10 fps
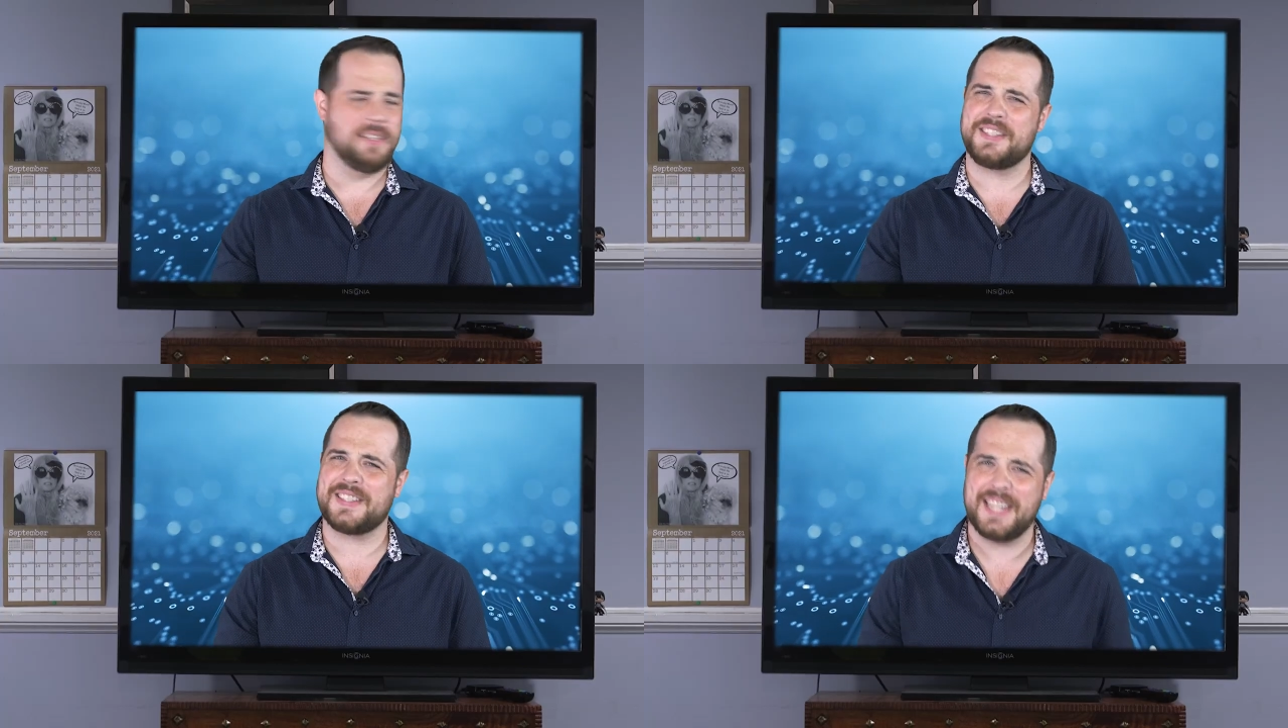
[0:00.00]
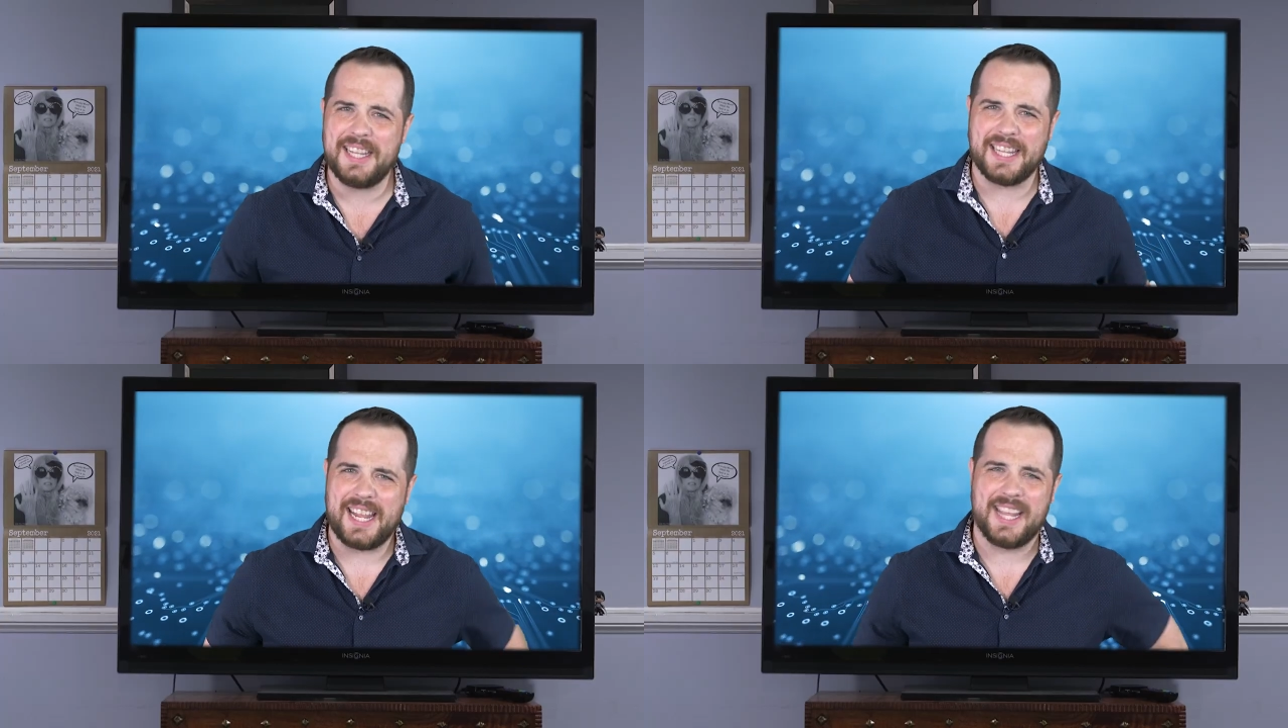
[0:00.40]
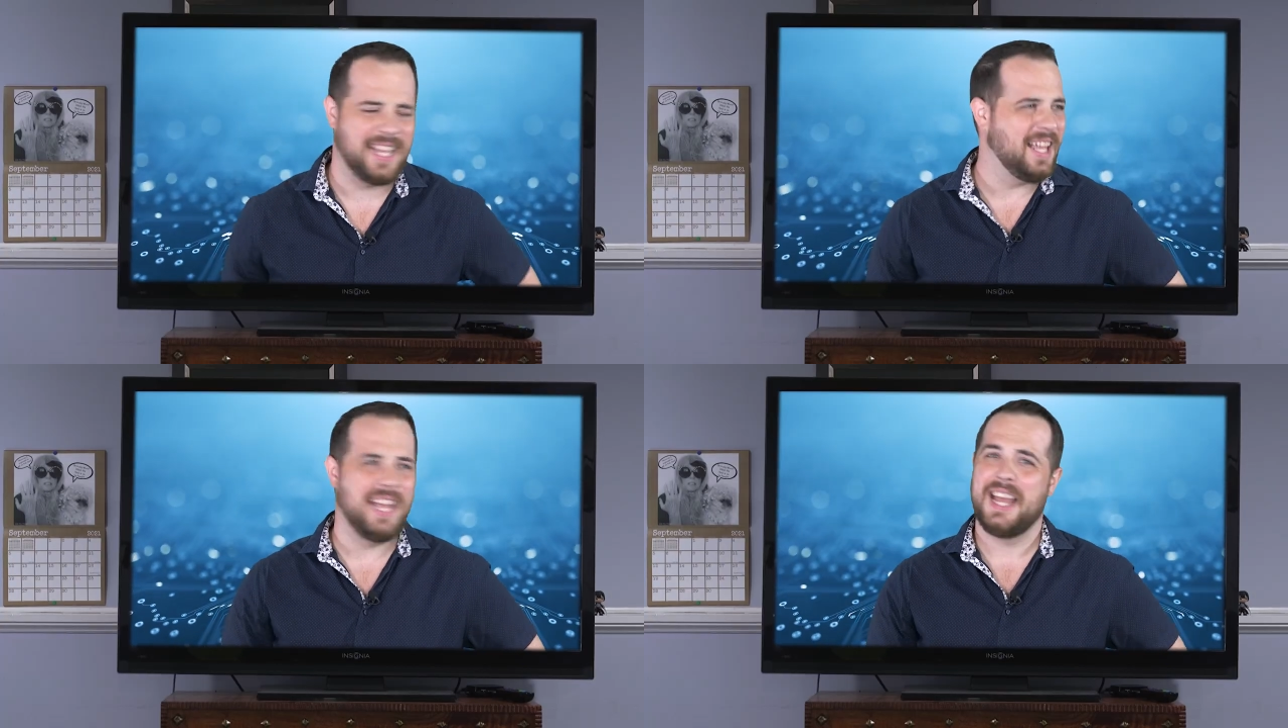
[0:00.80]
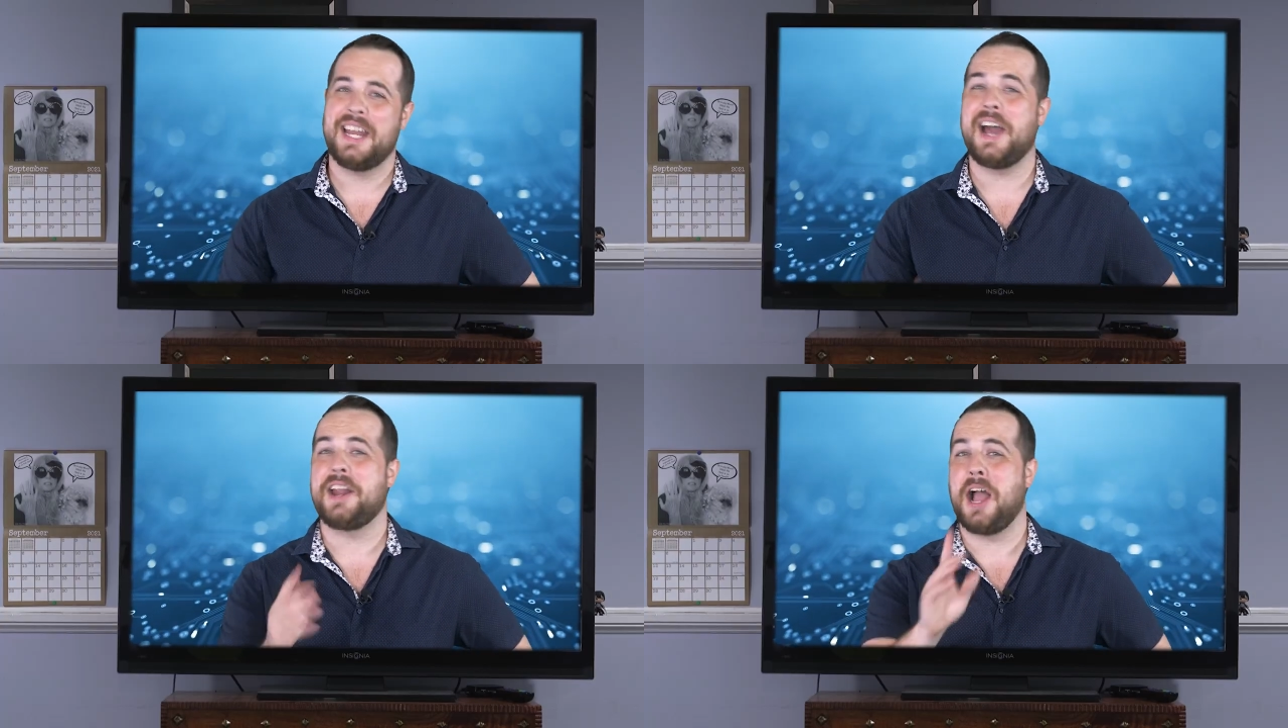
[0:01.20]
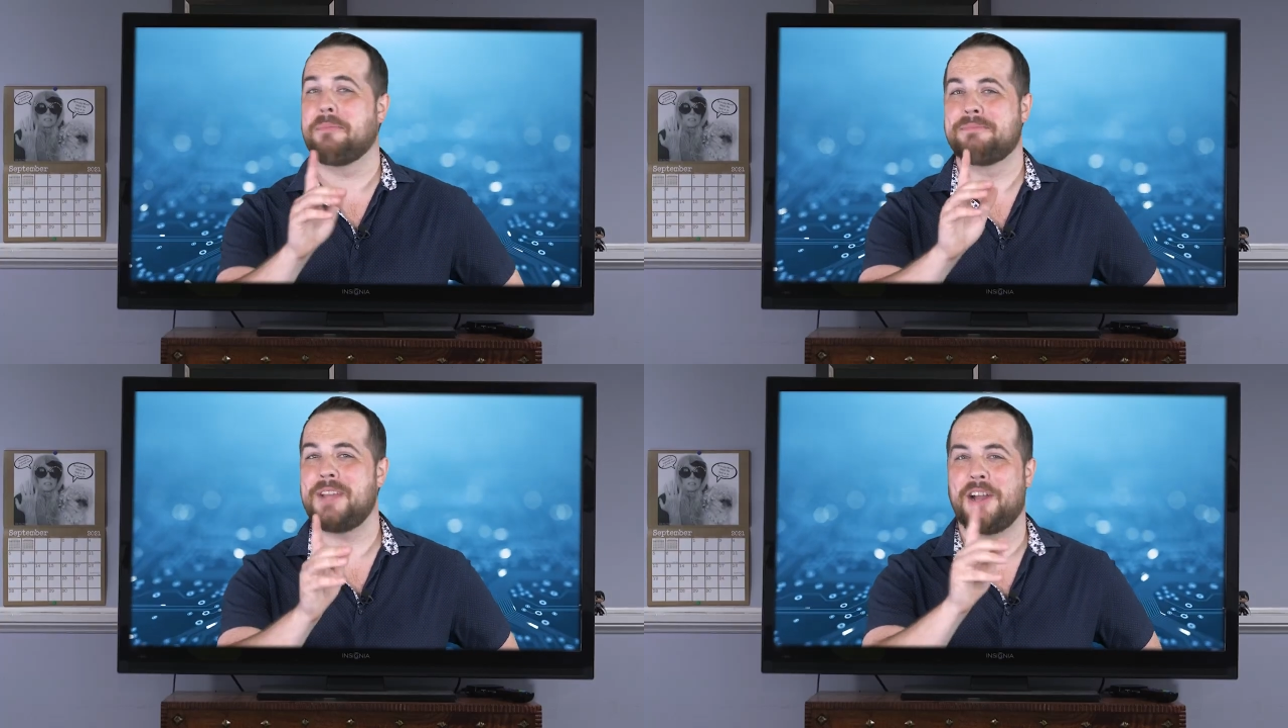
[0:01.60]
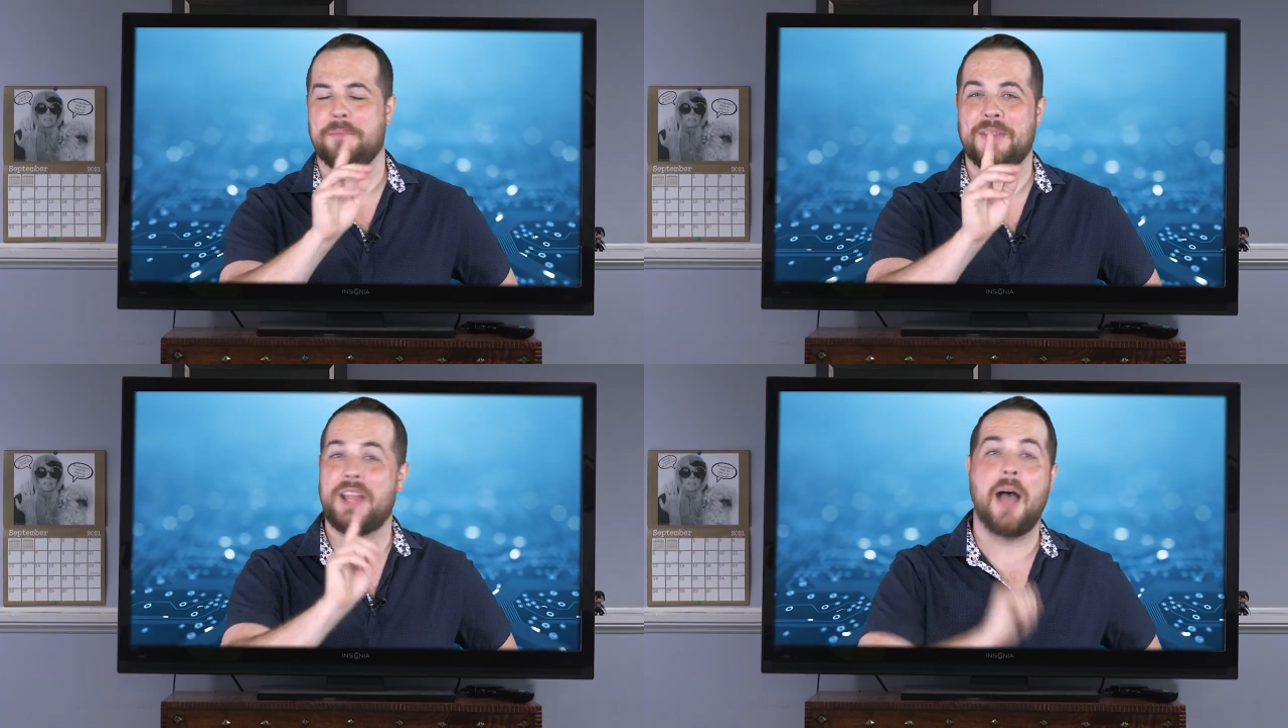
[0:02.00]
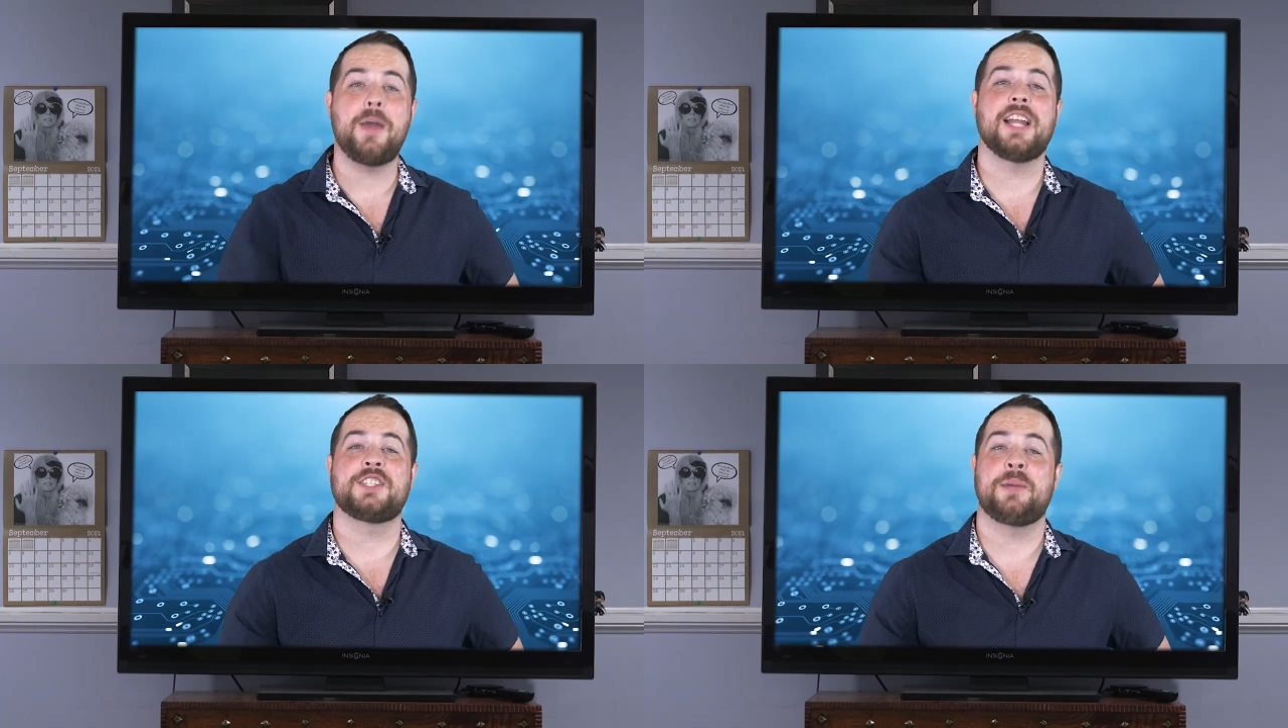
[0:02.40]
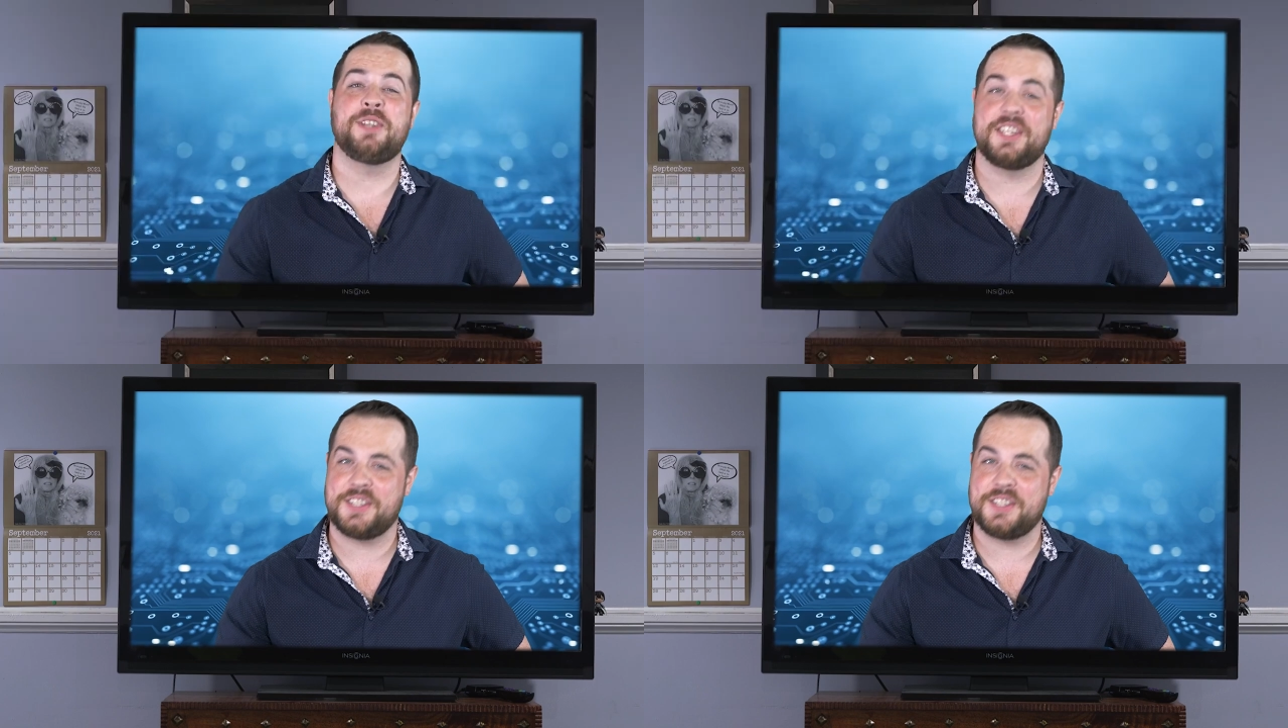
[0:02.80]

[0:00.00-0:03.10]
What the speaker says: Silly? No. I'm not accepting